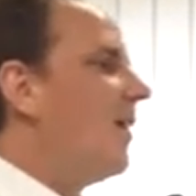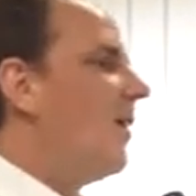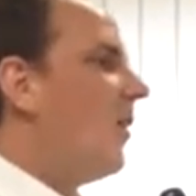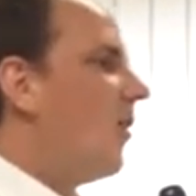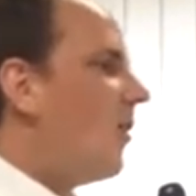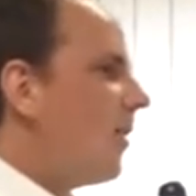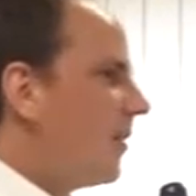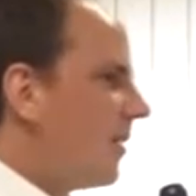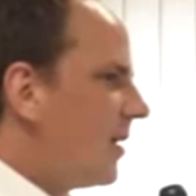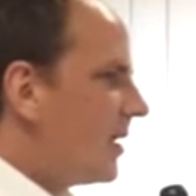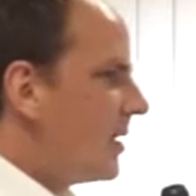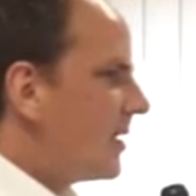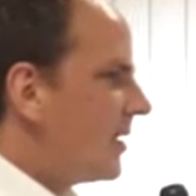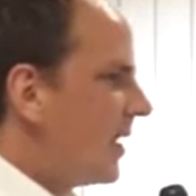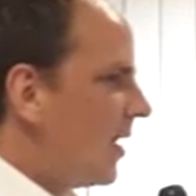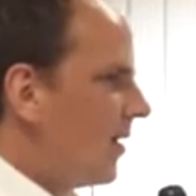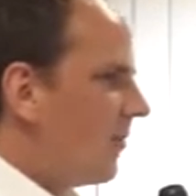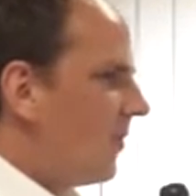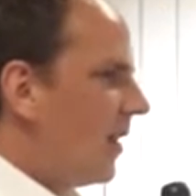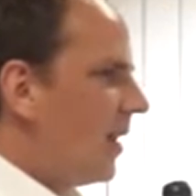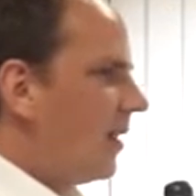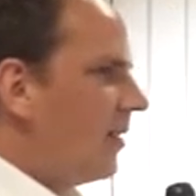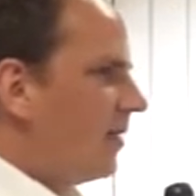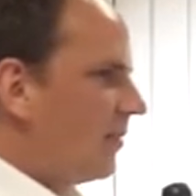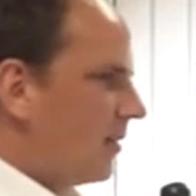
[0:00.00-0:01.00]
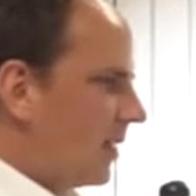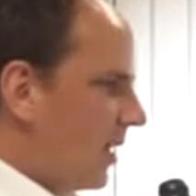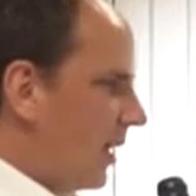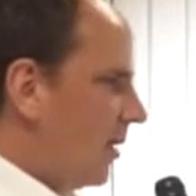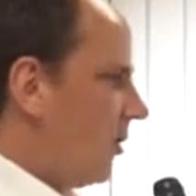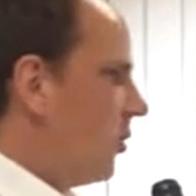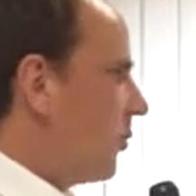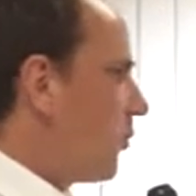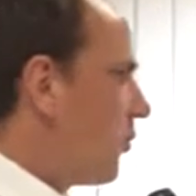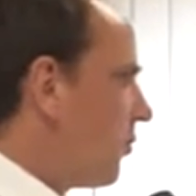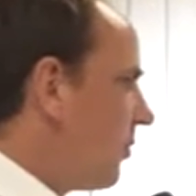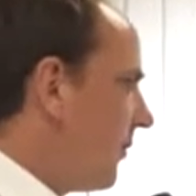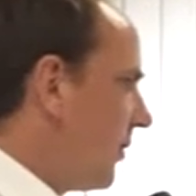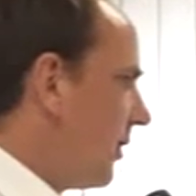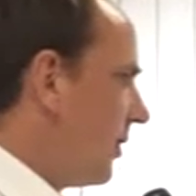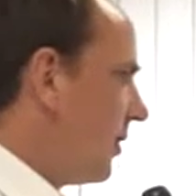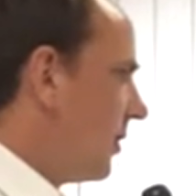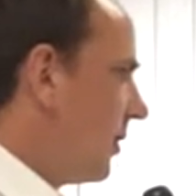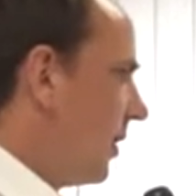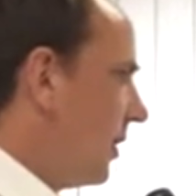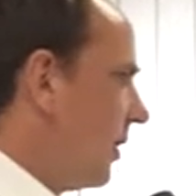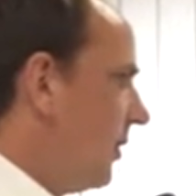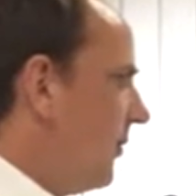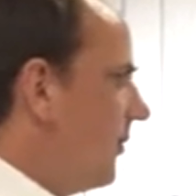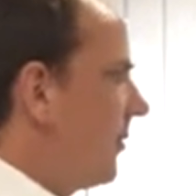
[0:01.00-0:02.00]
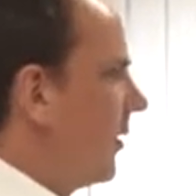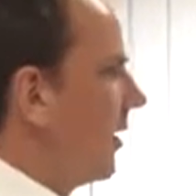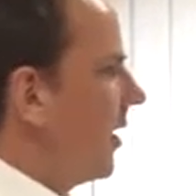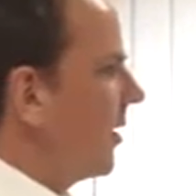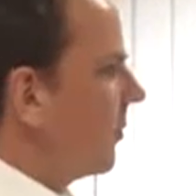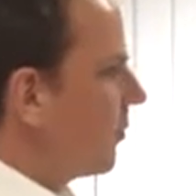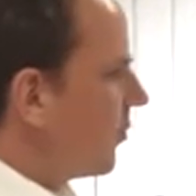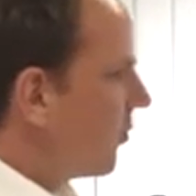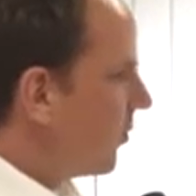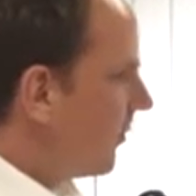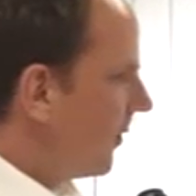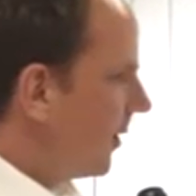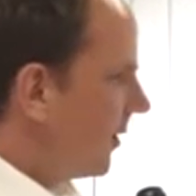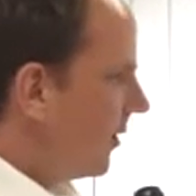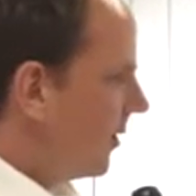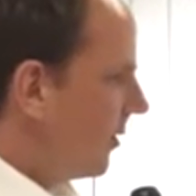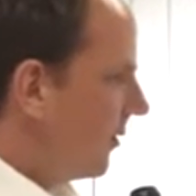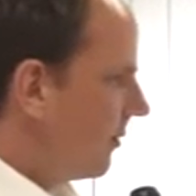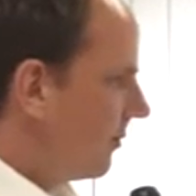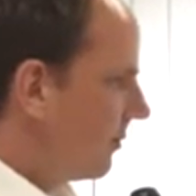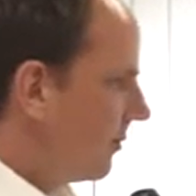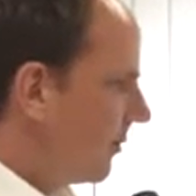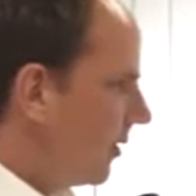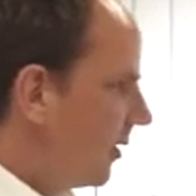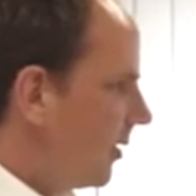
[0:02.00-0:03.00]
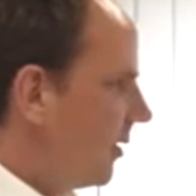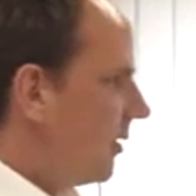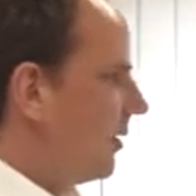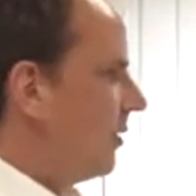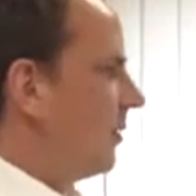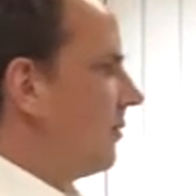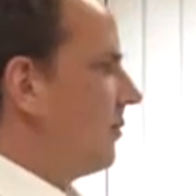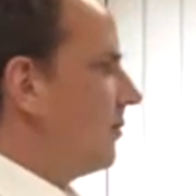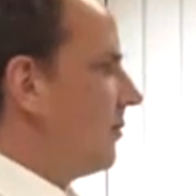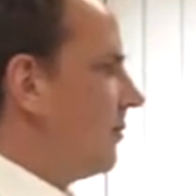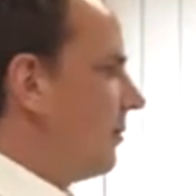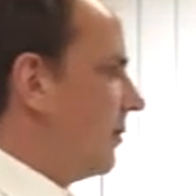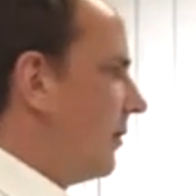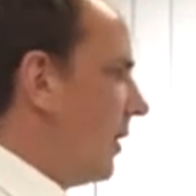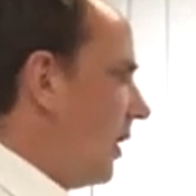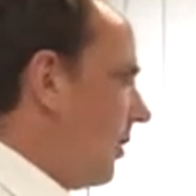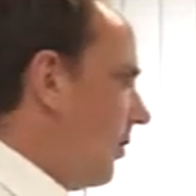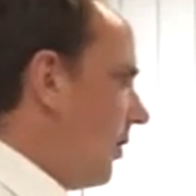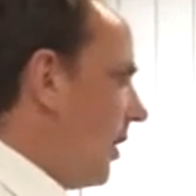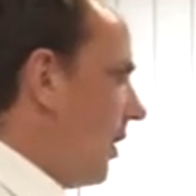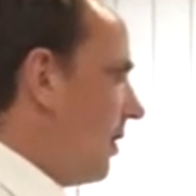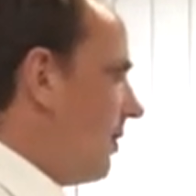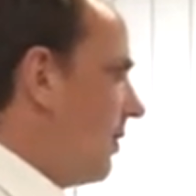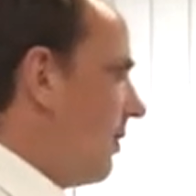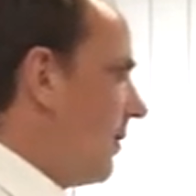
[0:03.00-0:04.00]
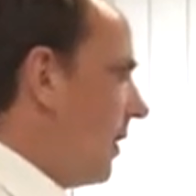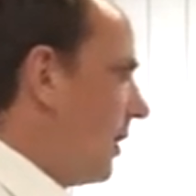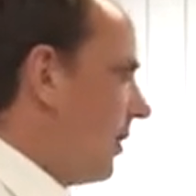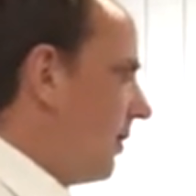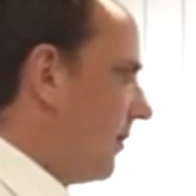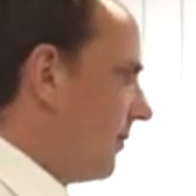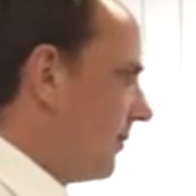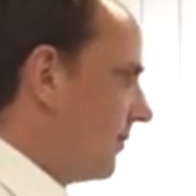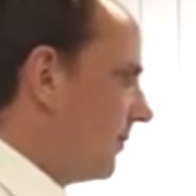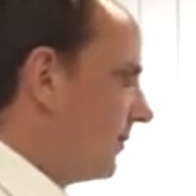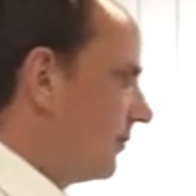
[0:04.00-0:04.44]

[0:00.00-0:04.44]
Or they say, well, can you prove it? And if you can prove it, then you get the money.